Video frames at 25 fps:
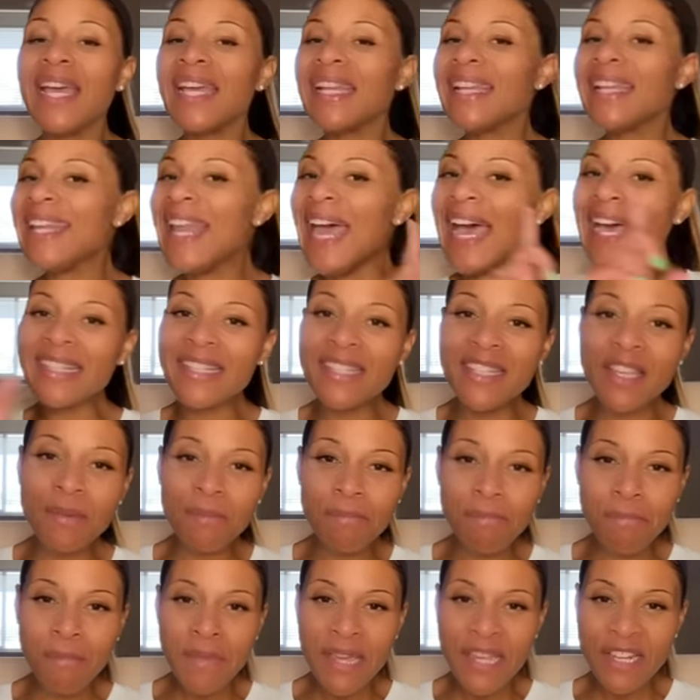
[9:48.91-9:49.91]
Not to
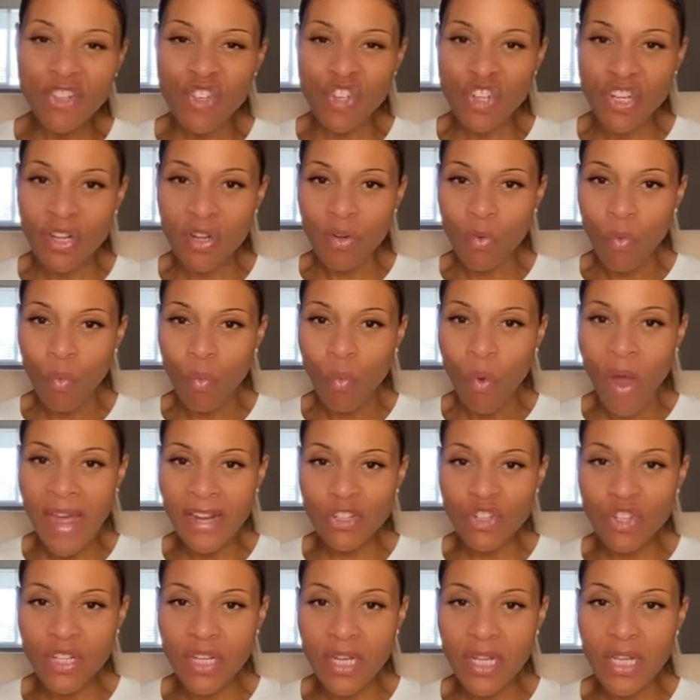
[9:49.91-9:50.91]
mention,
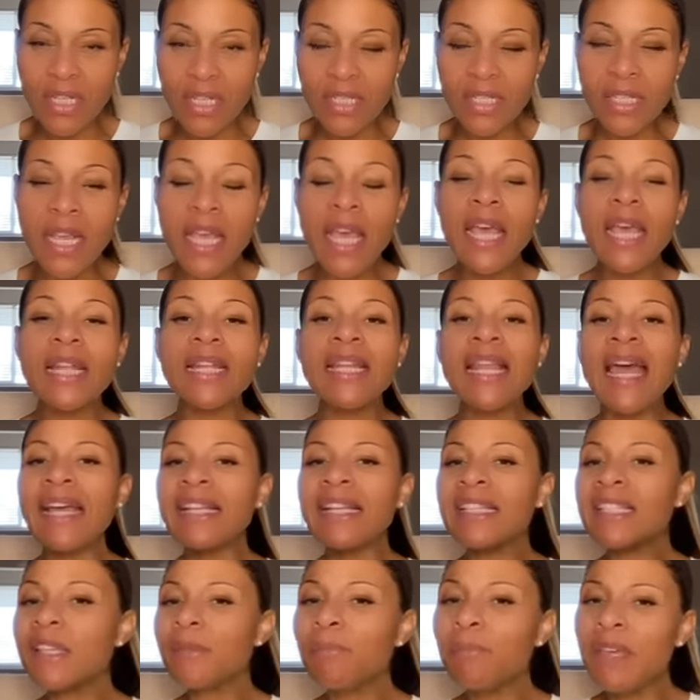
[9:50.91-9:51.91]
watch this,
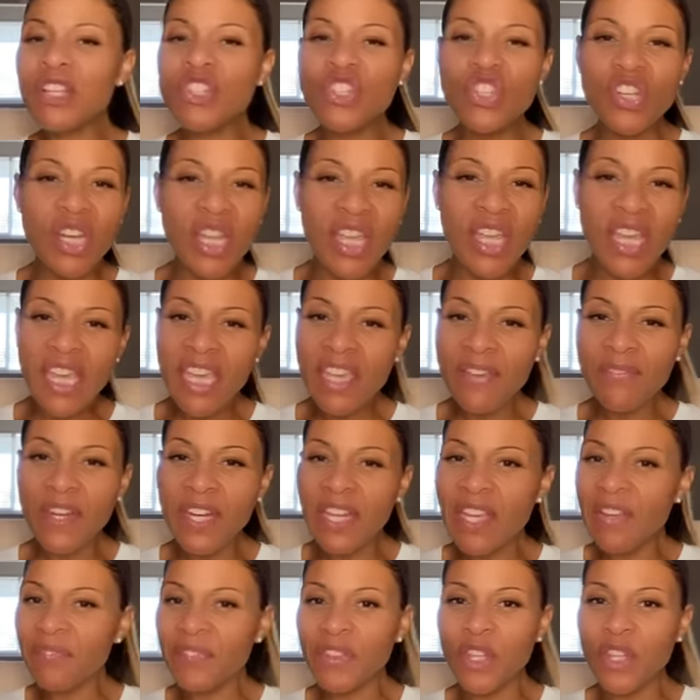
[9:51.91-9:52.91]
not to mention, even
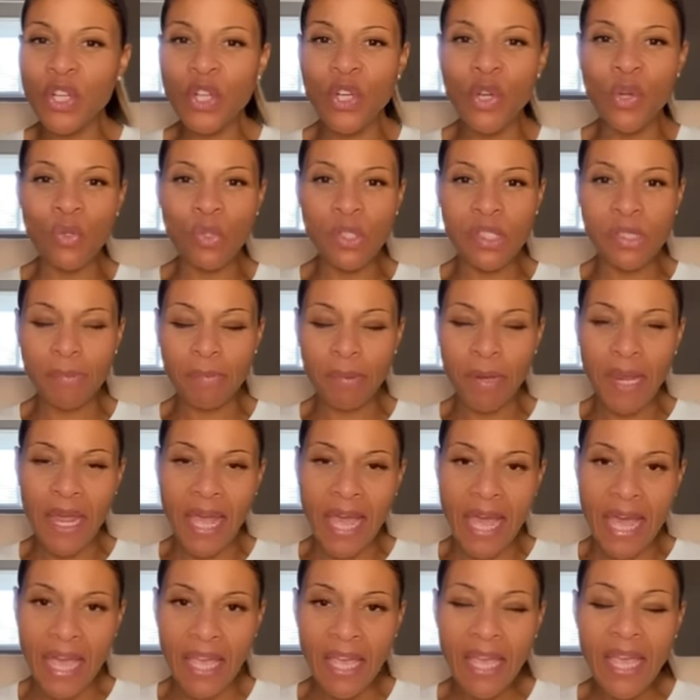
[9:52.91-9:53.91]
if the new
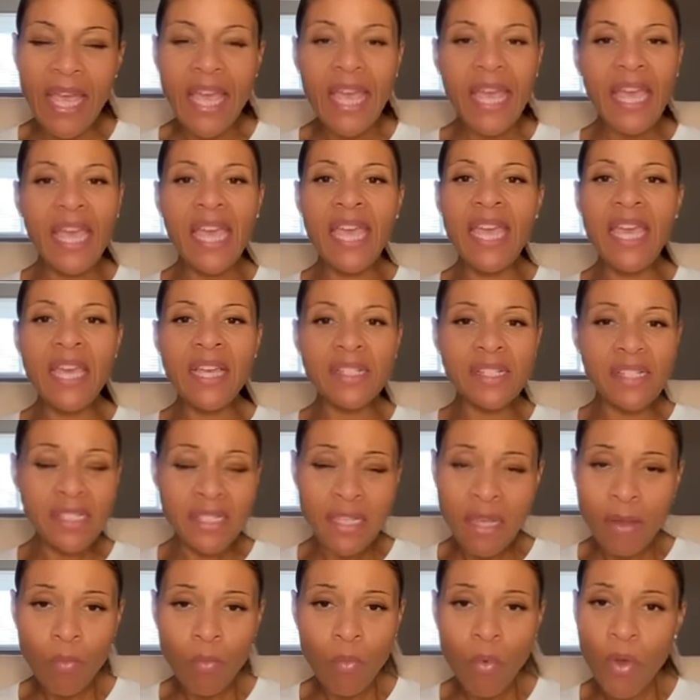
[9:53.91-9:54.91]
supply is
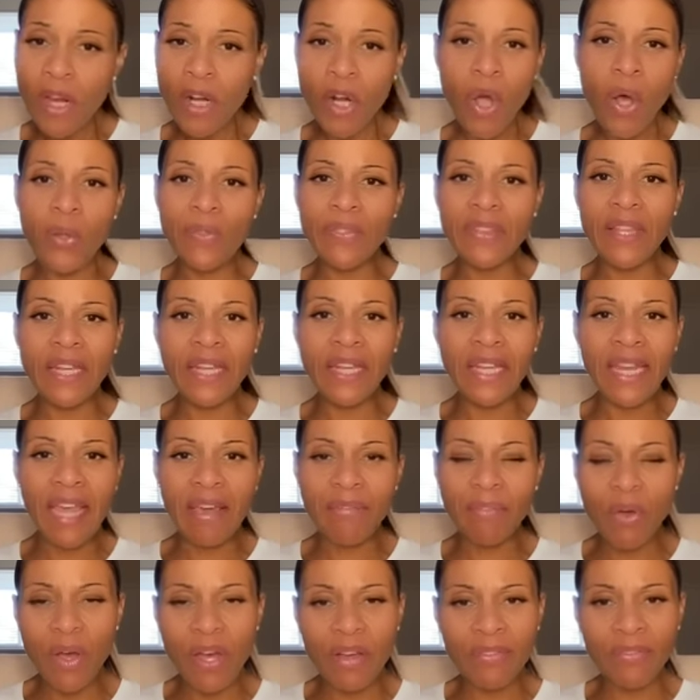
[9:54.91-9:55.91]
somewhat on the
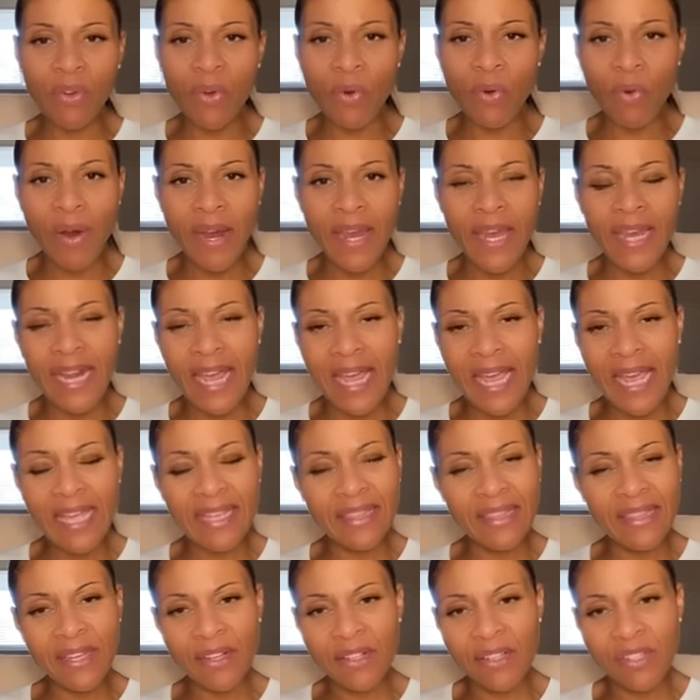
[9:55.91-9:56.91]
level of grade A,
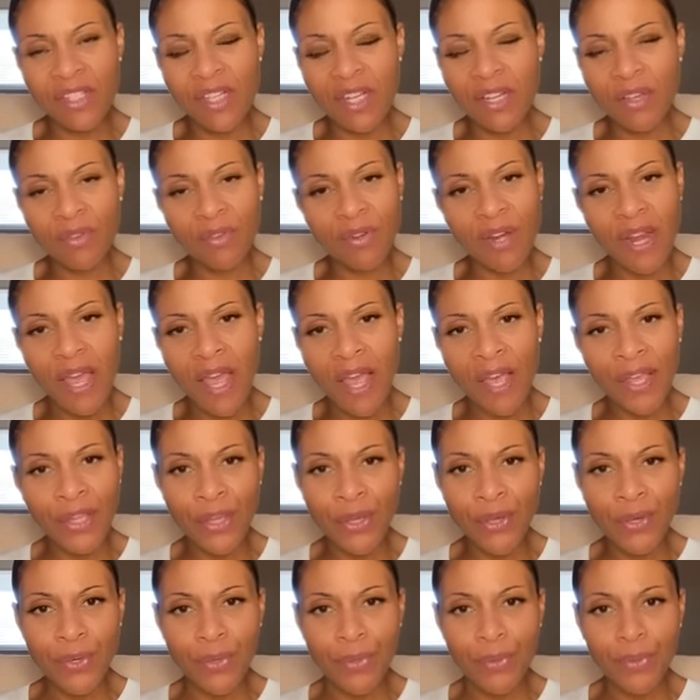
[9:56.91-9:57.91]
they're still not
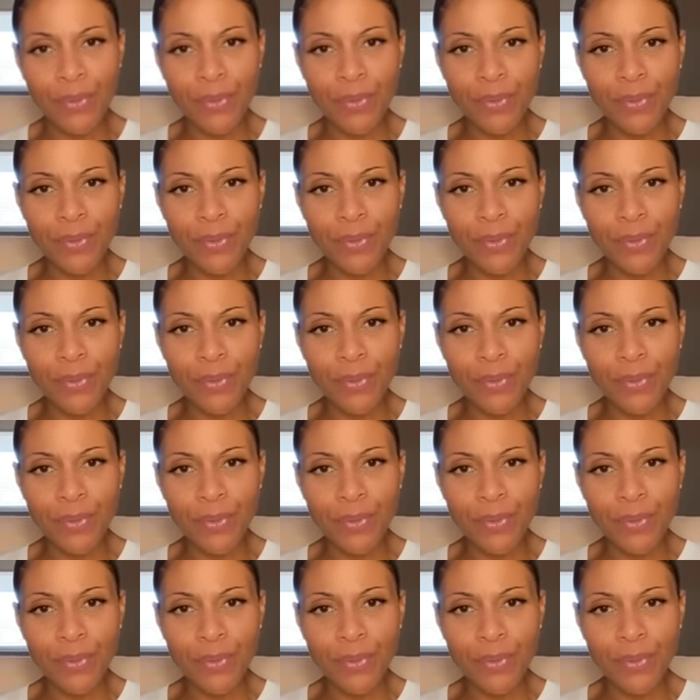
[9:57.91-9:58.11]
you.